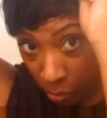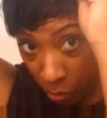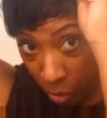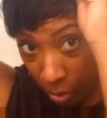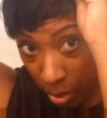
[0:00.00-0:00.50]

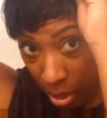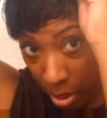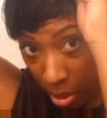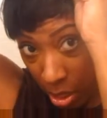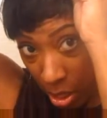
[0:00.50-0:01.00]
from
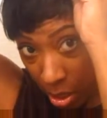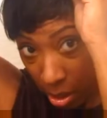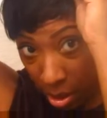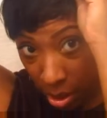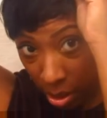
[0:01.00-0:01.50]
here to
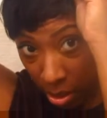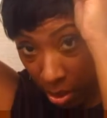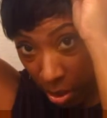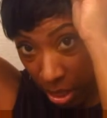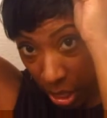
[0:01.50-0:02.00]
here.
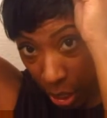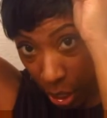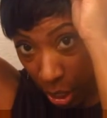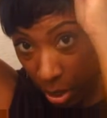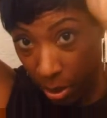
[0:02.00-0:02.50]
They're
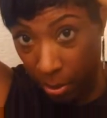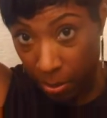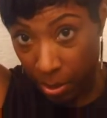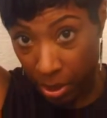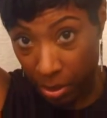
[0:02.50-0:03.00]
thinner,
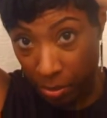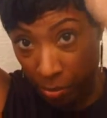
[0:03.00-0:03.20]
but